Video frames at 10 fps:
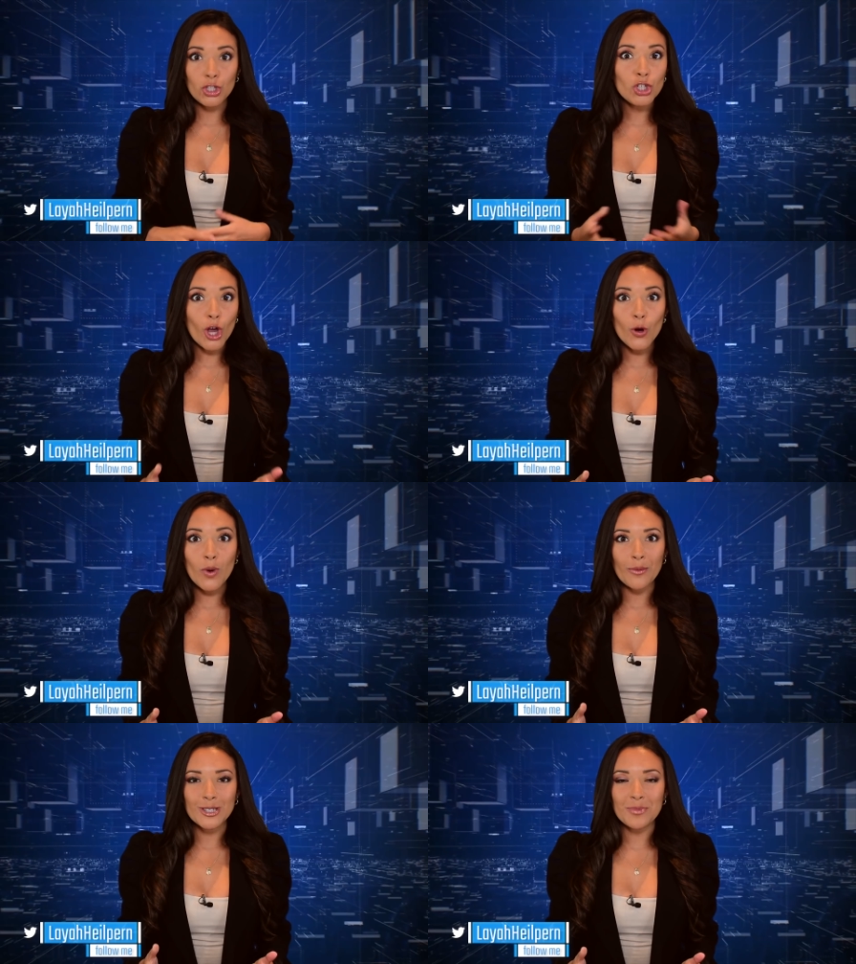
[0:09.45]
the show
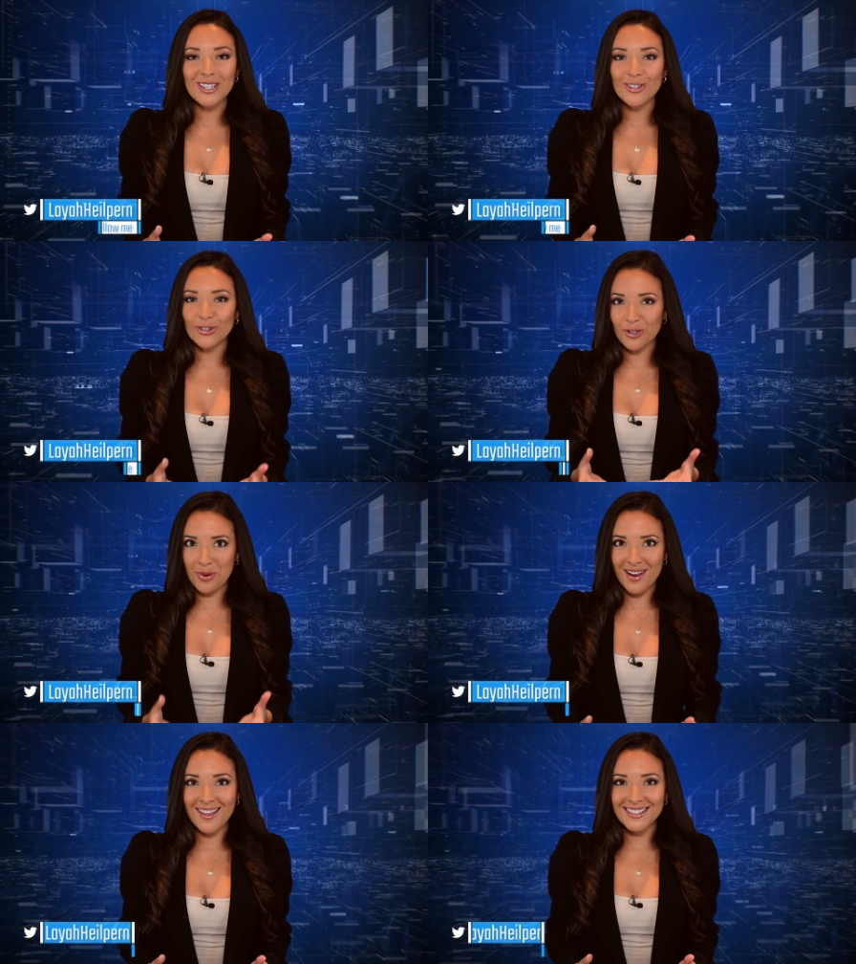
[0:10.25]
where we speak to
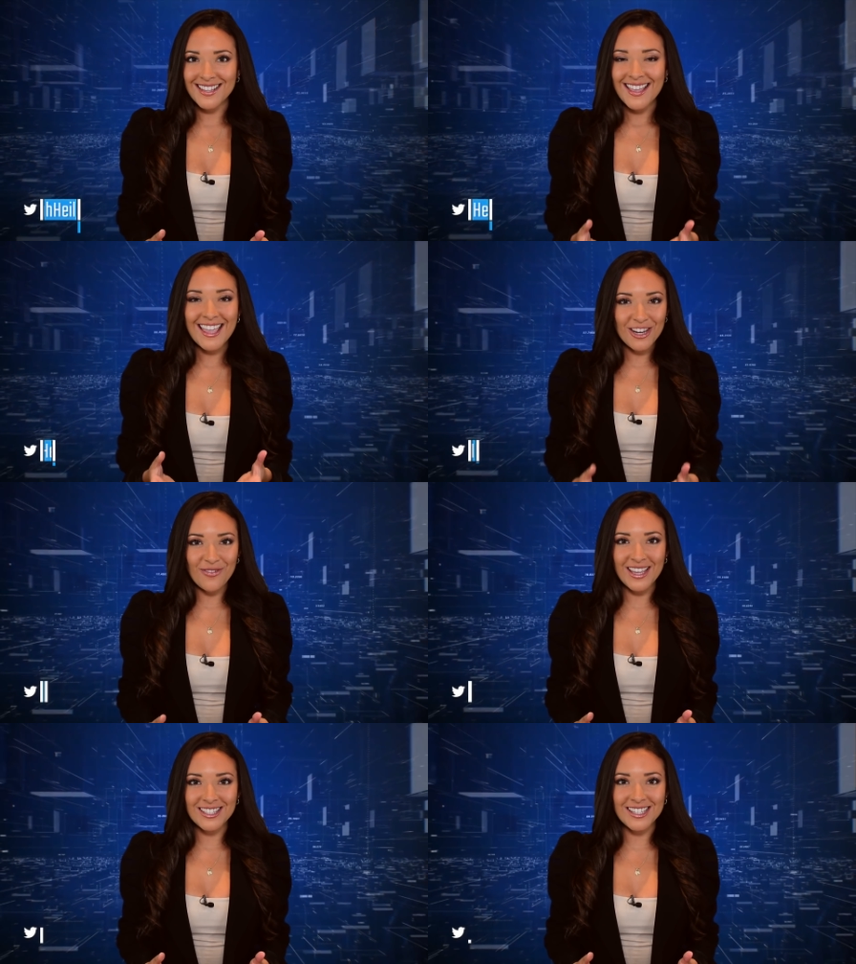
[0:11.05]
entrepreneurs,
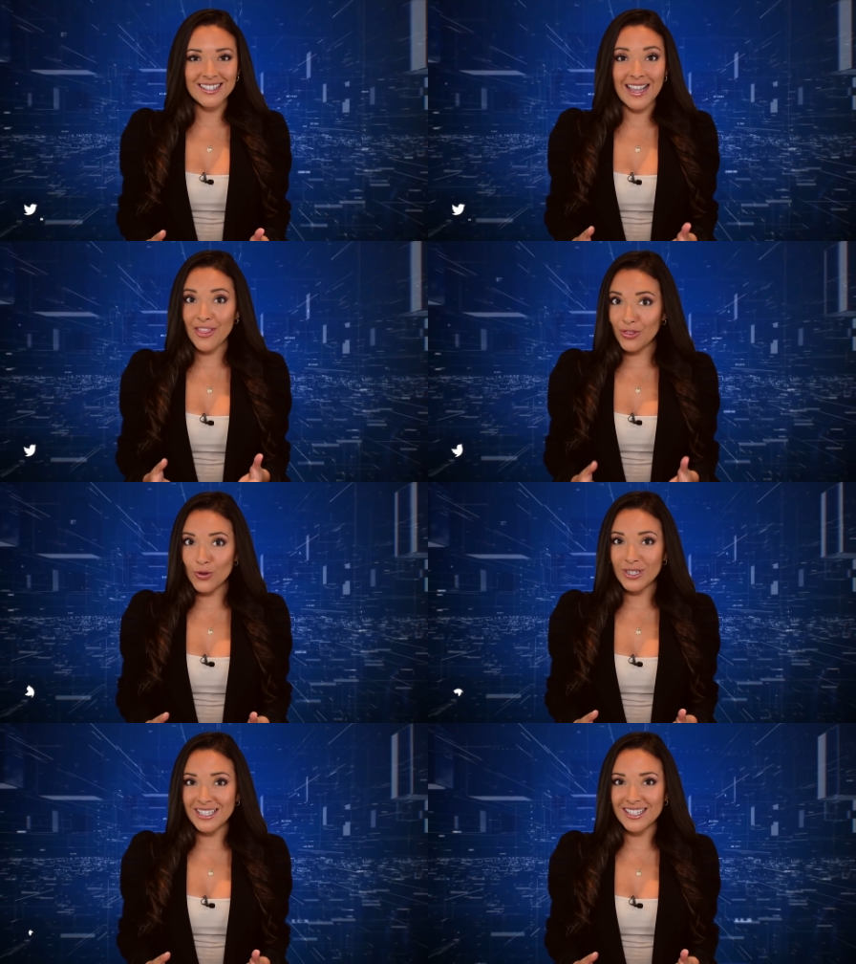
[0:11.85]
innovators and
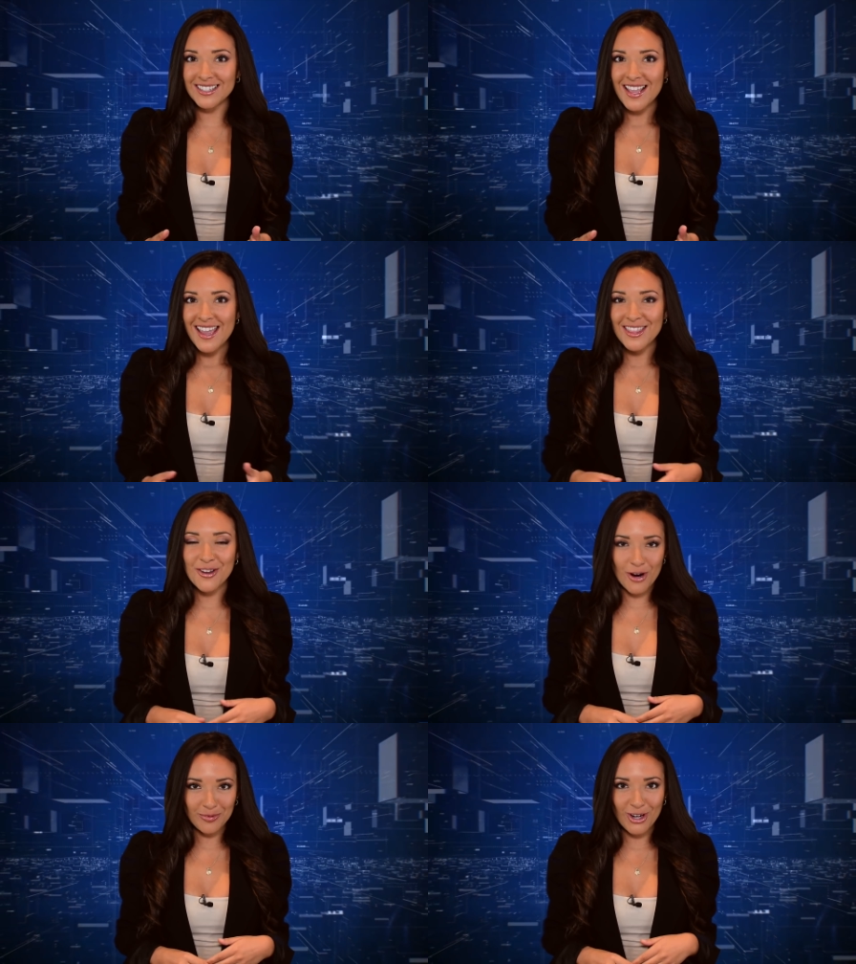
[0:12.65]
thought leaders in
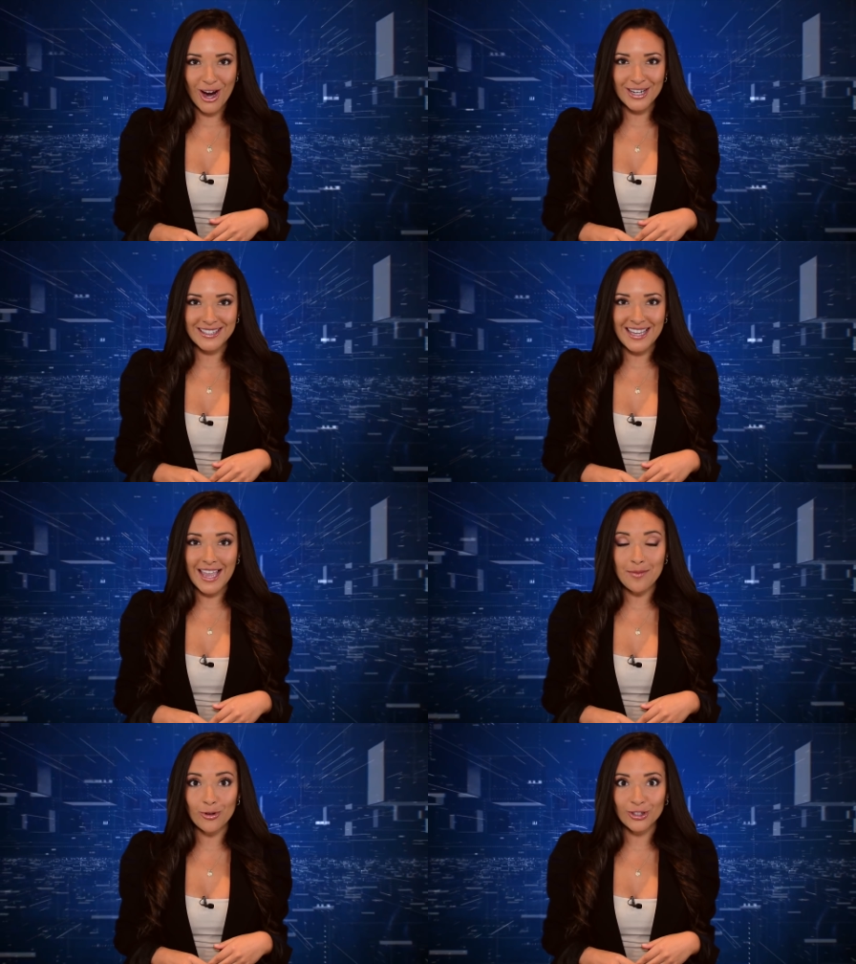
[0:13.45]
the
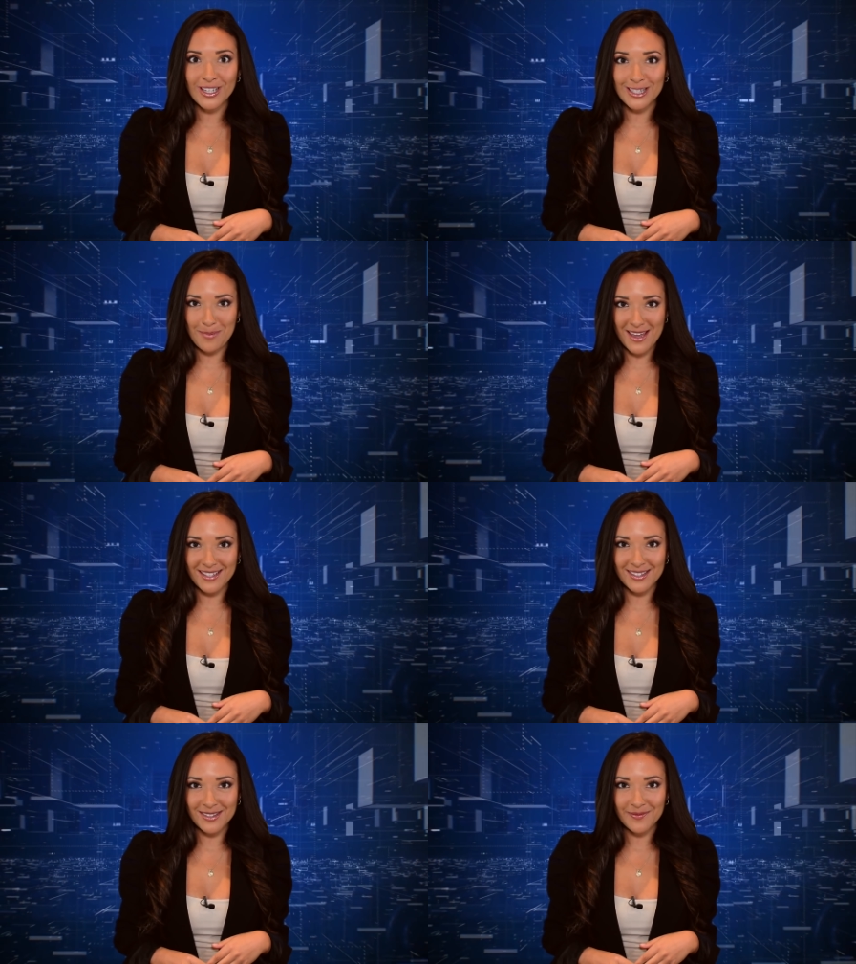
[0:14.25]
cryptocurrency and blockchain
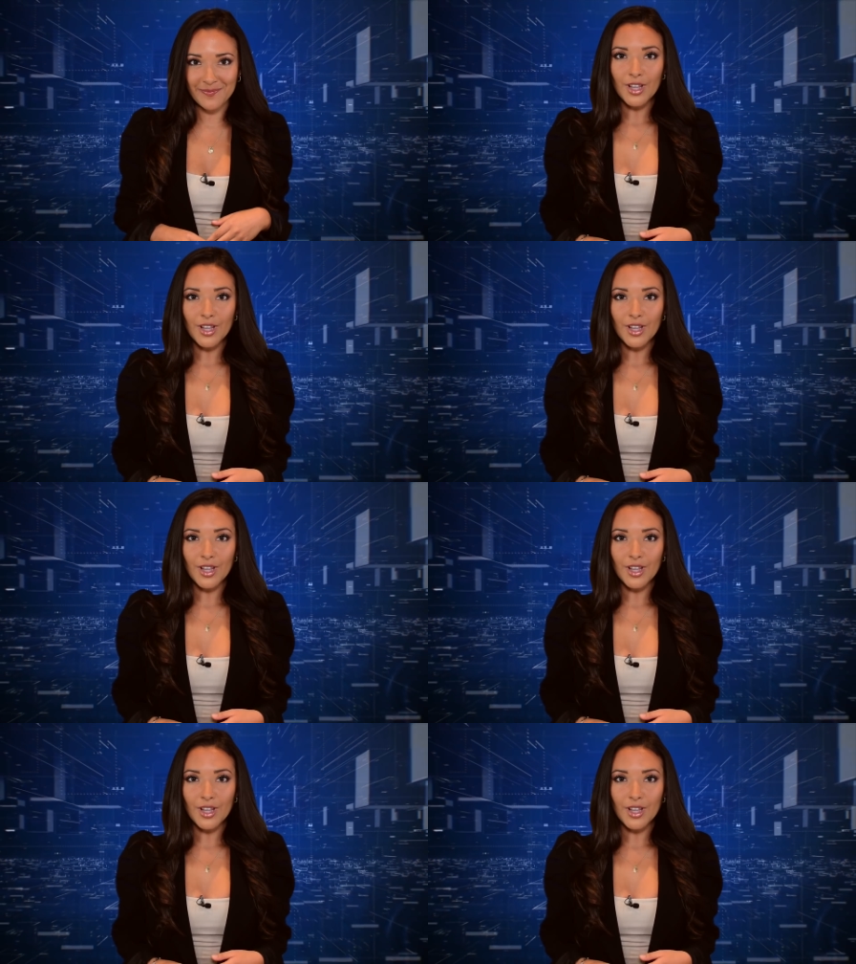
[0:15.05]
space.